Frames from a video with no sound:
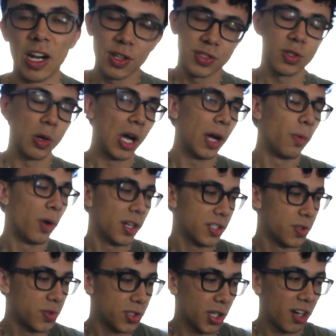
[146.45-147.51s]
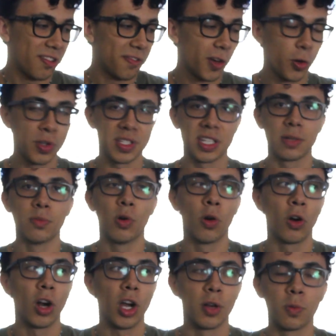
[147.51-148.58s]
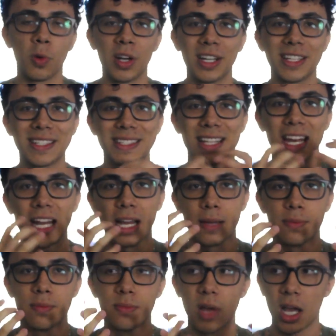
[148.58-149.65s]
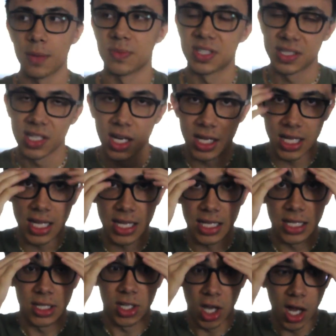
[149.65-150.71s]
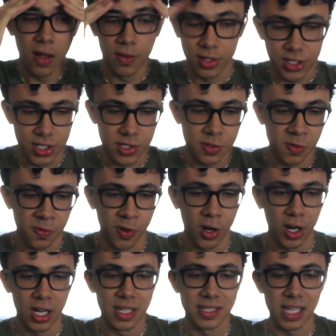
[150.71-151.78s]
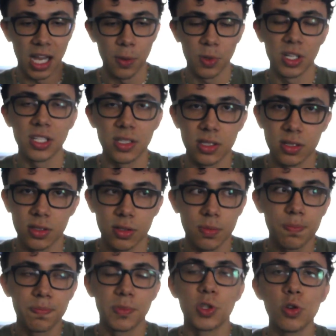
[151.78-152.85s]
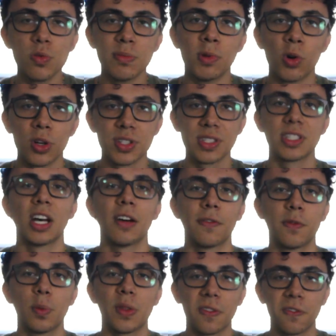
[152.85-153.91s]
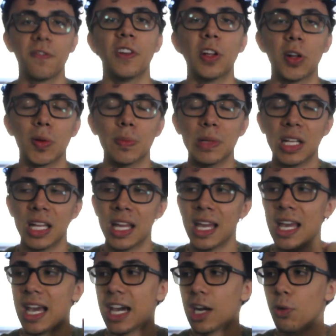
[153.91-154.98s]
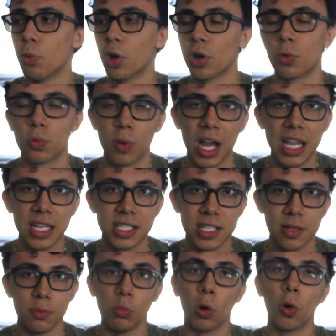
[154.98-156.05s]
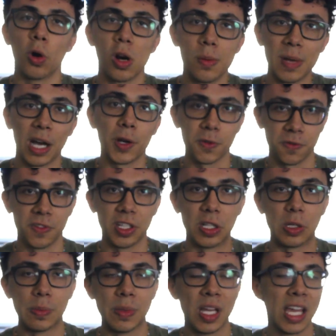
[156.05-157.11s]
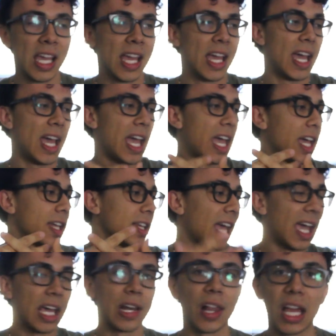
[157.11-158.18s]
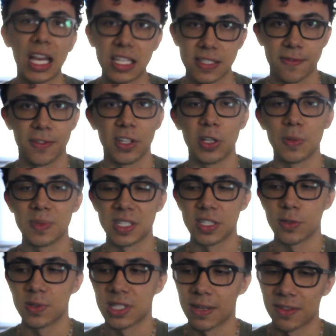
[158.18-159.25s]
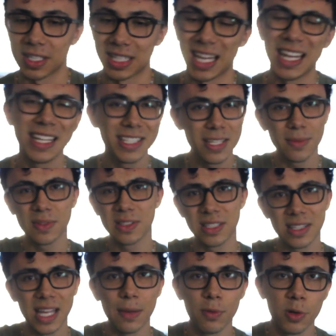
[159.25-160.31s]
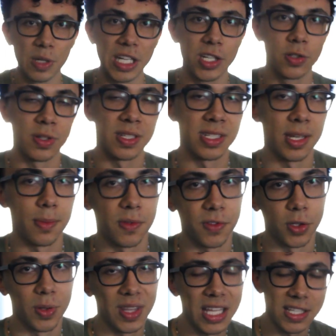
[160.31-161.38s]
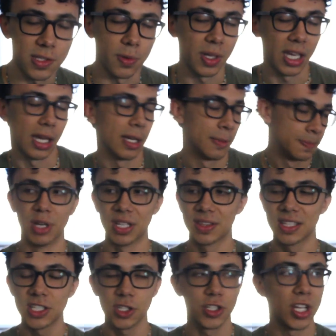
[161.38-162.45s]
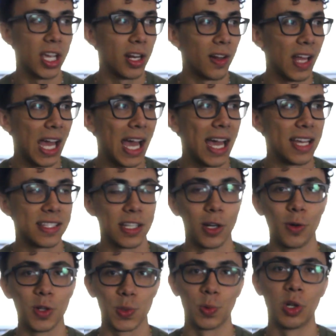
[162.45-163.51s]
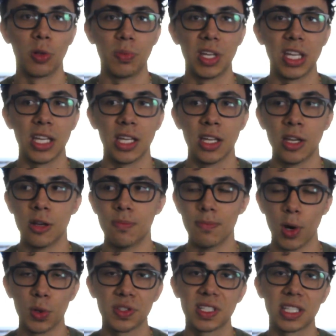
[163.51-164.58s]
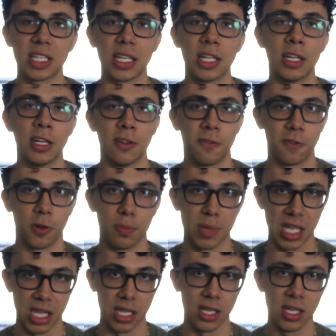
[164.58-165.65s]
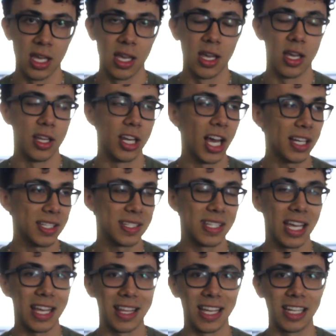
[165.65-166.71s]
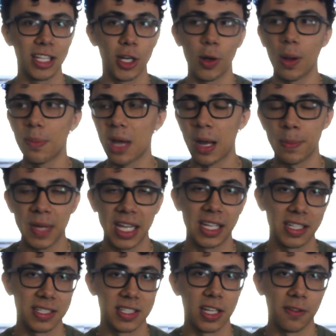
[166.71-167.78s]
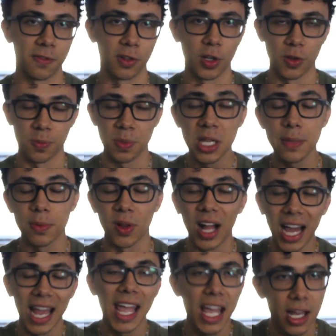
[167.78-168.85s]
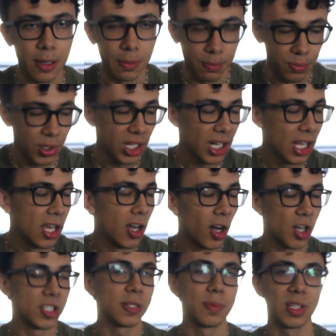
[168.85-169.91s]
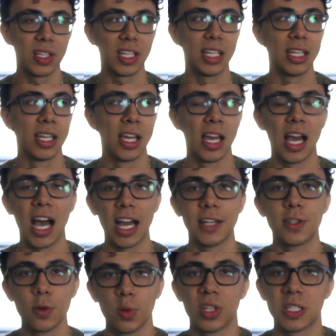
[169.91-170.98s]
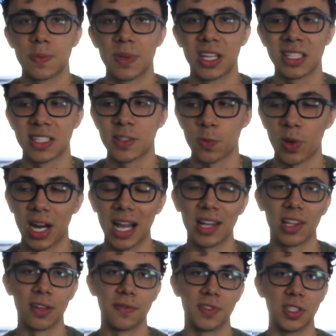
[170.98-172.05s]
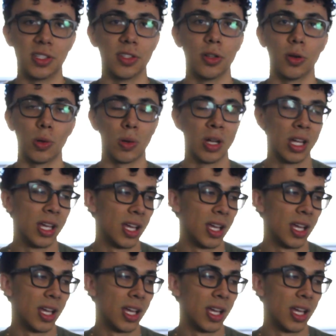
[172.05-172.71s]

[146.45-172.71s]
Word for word: And also I want to start focusing more on what it is that I'm, I'm studying in college, insofar as I want to do more stuff with film, and I want to write more about film and analyze films and do stuff like that. And so that won't interest some of you, and that's okay. But this channel has and always will be mostly for me. Not to say that, you know, I'm not making stuff for other people, I am, but ultimately I do this because it's what I love to do.